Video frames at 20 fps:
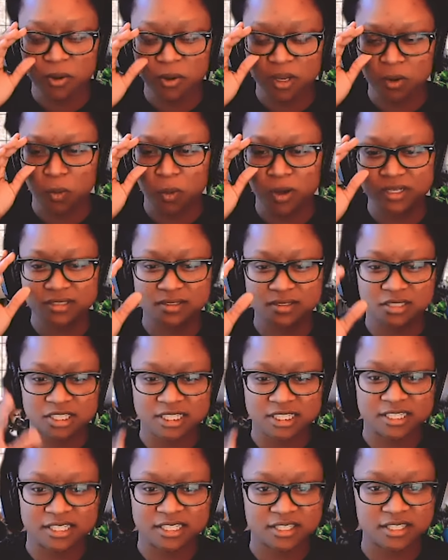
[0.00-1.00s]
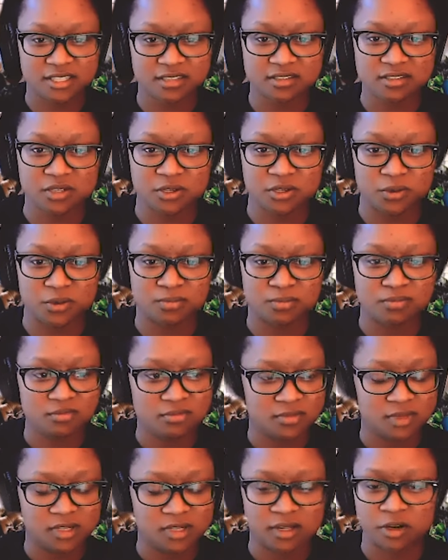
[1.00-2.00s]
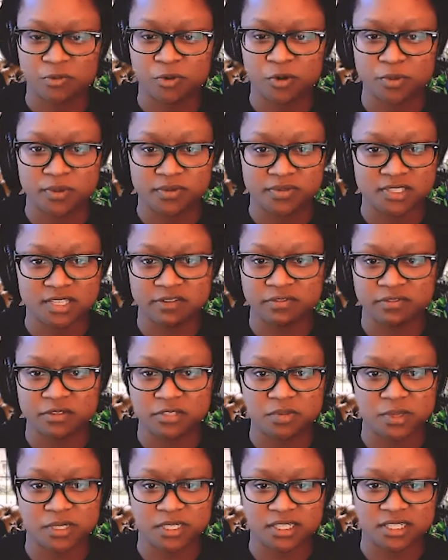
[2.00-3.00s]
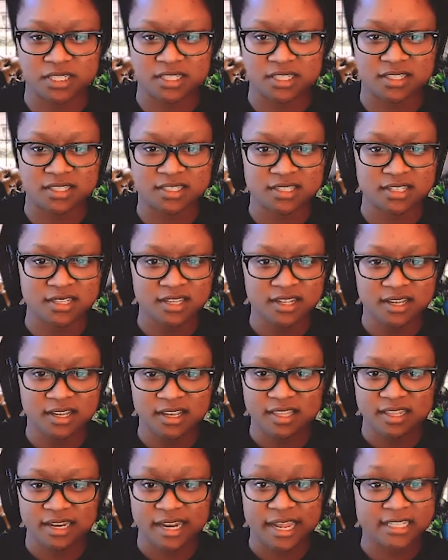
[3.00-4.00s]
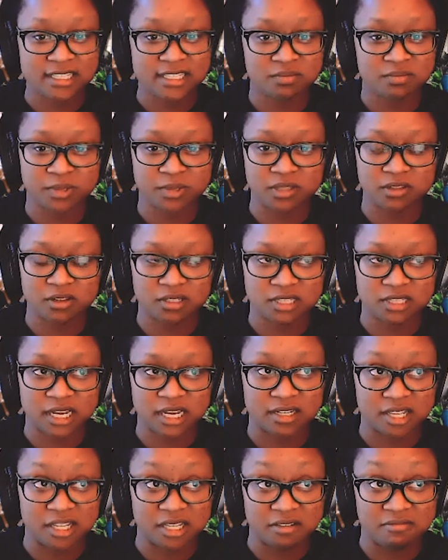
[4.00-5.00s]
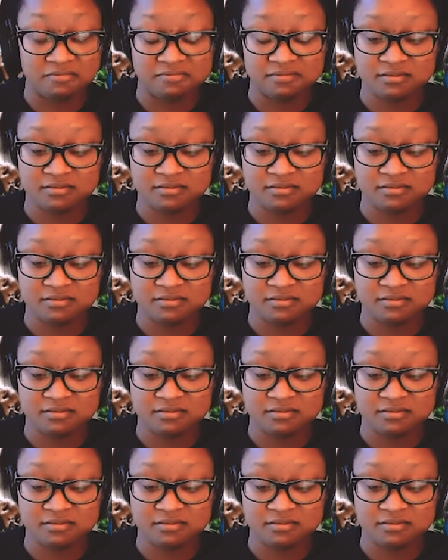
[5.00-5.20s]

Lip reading: one genus, so a group of several species that hasn't been looked at in